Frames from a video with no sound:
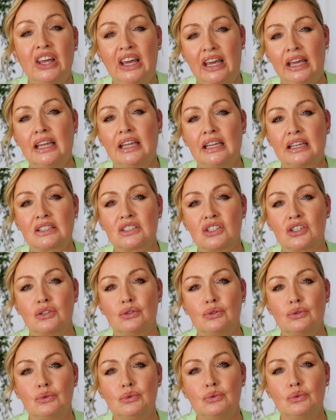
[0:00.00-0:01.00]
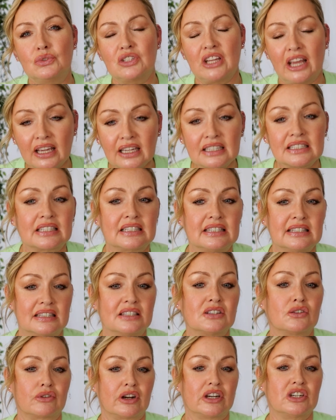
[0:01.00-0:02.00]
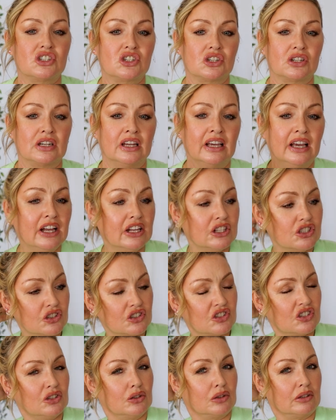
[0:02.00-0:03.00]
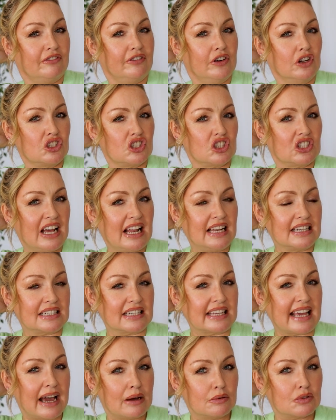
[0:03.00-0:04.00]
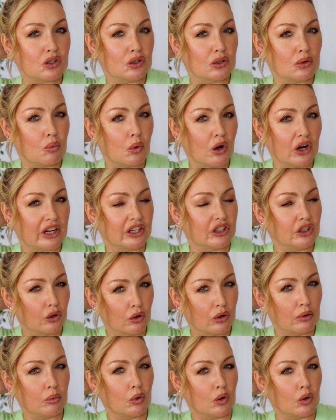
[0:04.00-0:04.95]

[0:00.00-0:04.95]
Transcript: thing to take into consideration. Just, you know, the functionality, how it's going to work in your